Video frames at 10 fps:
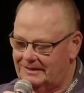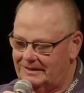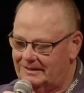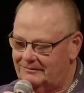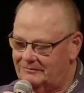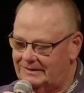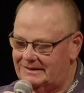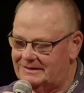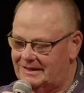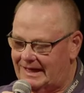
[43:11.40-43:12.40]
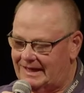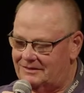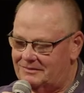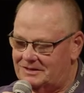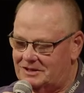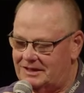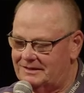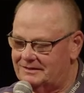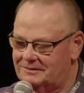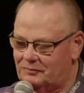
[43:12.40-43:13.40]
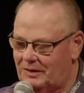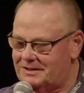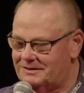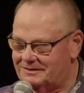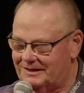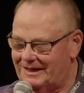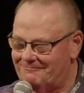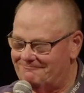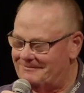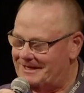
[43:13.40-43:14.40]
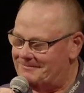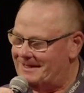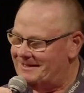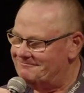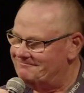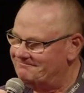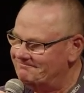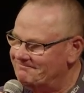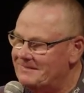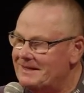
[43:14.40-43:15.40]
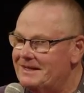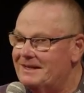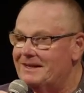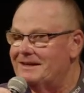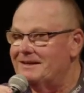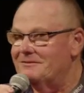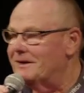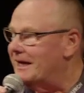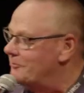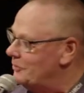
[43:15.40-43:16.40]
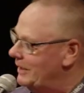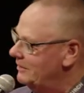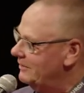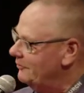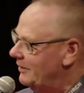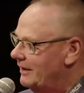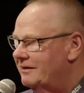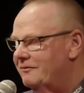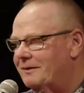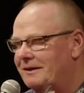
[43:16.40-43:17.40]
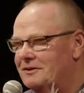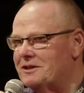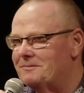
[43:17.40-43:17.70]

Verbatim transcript: And we just thank you. In Jesus' precious name, amen. We got prayer in the front, fellowship